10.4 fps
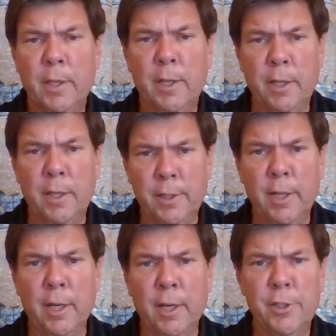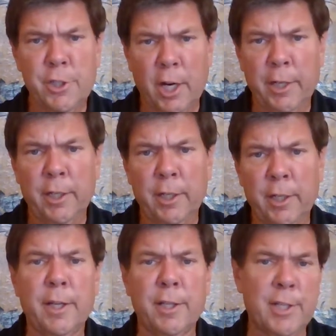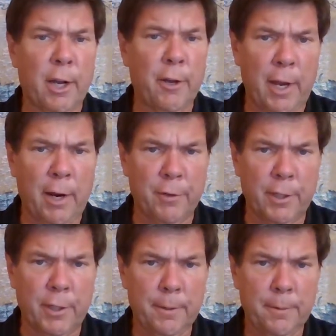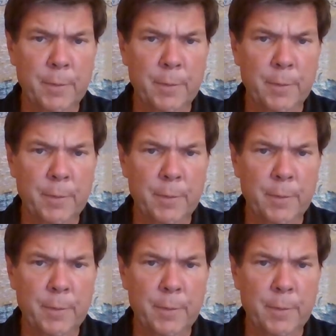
India, China, and South Africa.